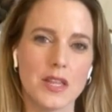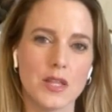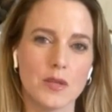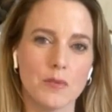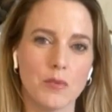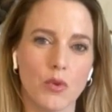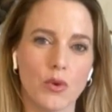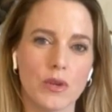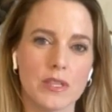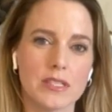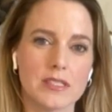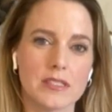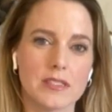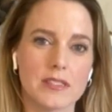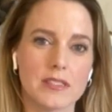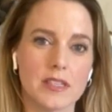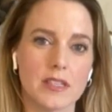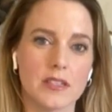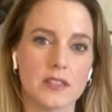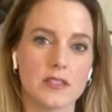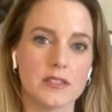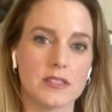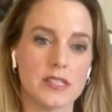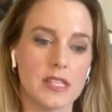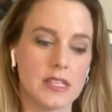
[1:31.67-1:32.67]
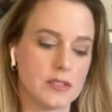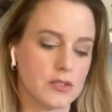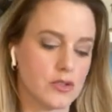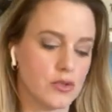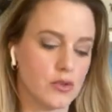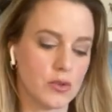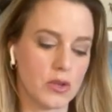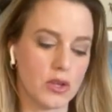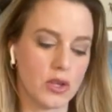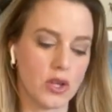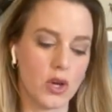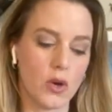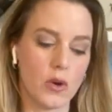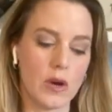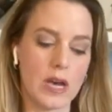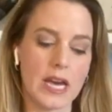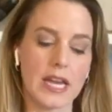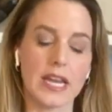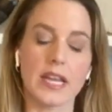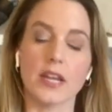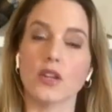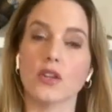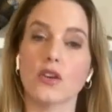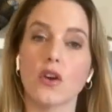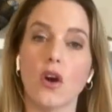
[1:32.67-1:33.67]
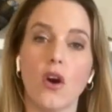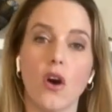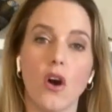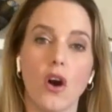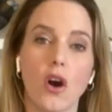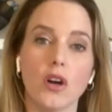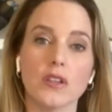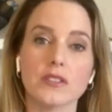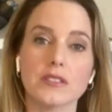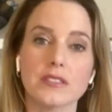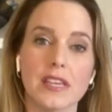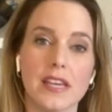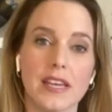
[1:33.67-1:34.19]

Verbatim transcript: And the Poison Center says you can go ahead and call,